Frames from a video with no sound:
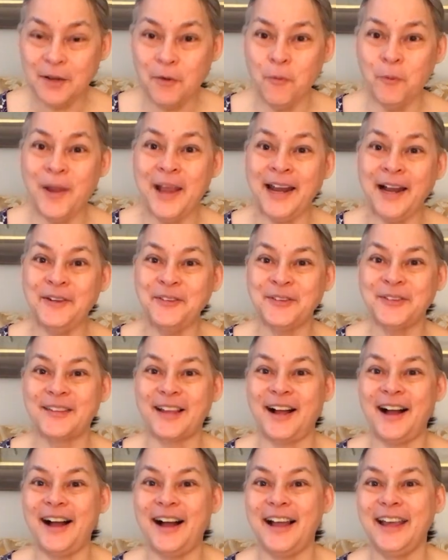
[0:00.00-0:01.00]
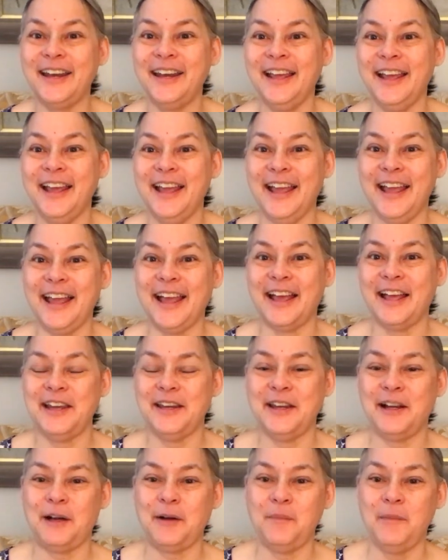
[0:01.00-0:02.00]
went outside,
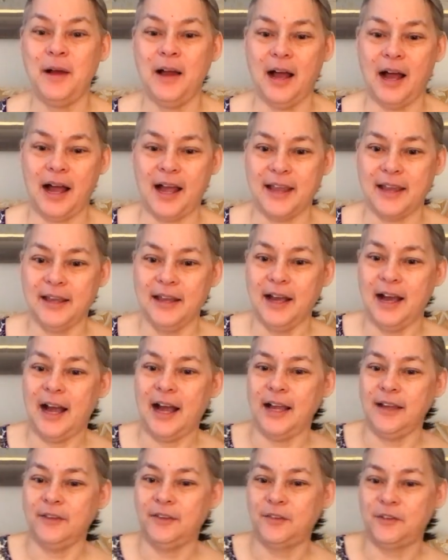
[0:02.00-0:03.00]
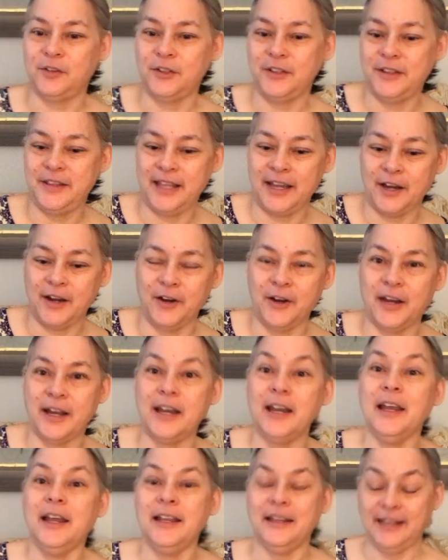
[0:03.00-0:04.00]
and I stood there,
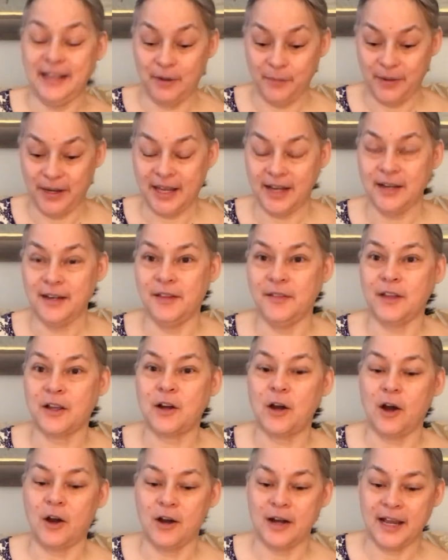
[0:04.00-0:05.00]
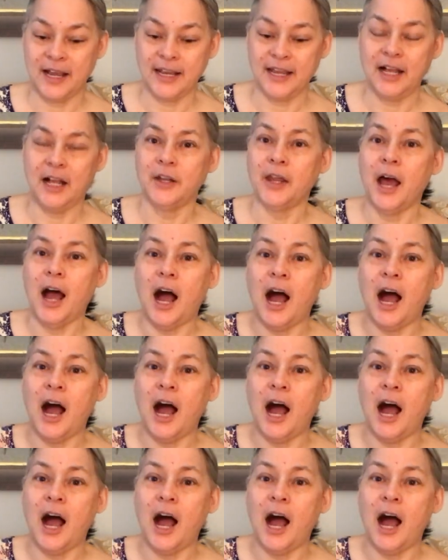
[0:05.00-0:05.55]
and they were getting in the car, and I yelled,